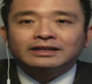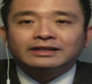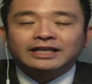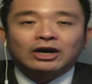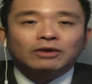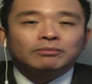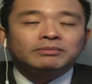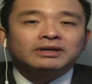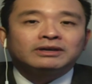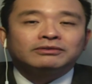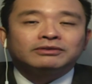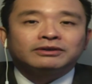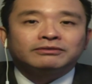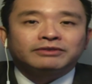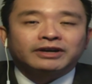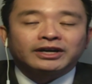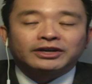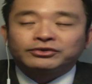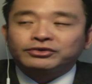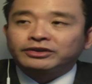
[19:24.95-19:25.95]
that will be a
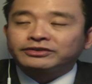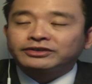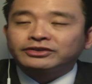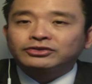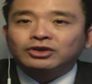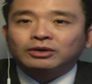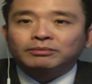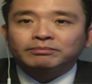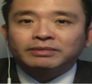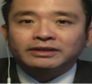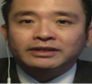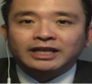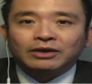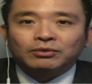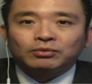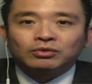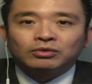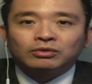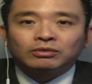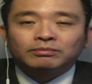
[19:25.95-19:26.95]
very interesting topic that